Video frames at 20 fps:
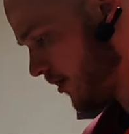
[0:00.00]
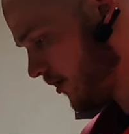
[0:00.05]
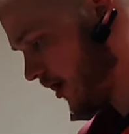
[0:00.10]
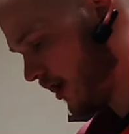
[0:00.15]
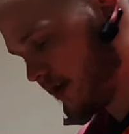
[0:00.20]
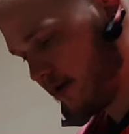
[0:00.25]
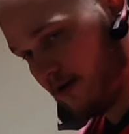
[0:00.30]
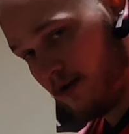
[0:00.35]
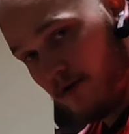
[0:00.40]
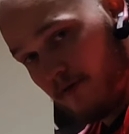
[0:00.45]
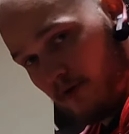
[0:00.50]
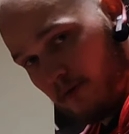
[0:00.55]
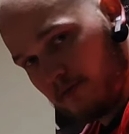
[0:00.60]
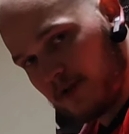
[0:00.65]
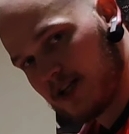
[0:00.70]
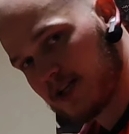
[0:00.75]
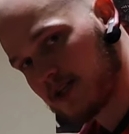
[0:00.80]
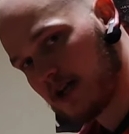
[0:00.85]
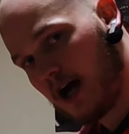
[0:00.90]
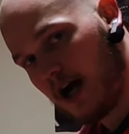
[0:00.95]
than from
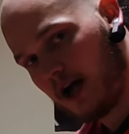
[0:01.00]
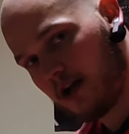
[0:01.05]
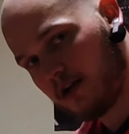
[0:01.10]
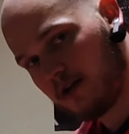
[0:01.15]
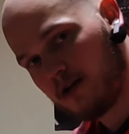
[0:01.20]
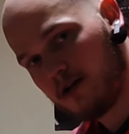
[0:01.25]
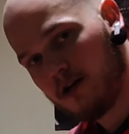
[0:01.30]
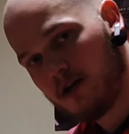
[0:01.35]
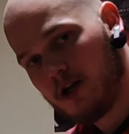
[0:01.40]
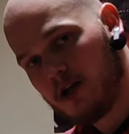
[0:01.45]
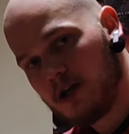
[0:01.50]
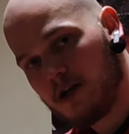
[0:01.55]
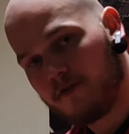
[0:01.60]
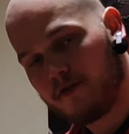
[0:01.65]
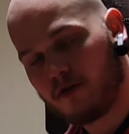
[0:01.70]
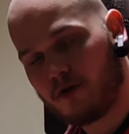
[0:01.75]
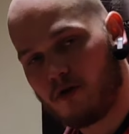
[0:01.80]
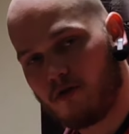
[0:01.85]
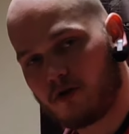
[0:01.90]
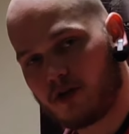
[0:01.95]
the side,
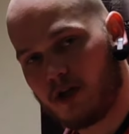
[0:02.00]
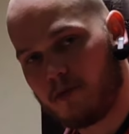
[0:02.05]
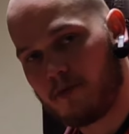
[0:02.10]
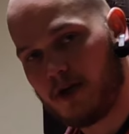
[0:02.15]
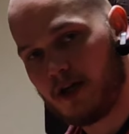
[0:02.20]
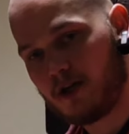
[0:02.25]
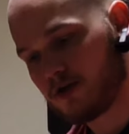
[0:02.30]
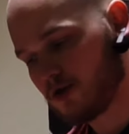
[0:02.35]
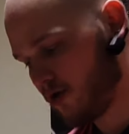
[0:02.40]
if you know what I mean.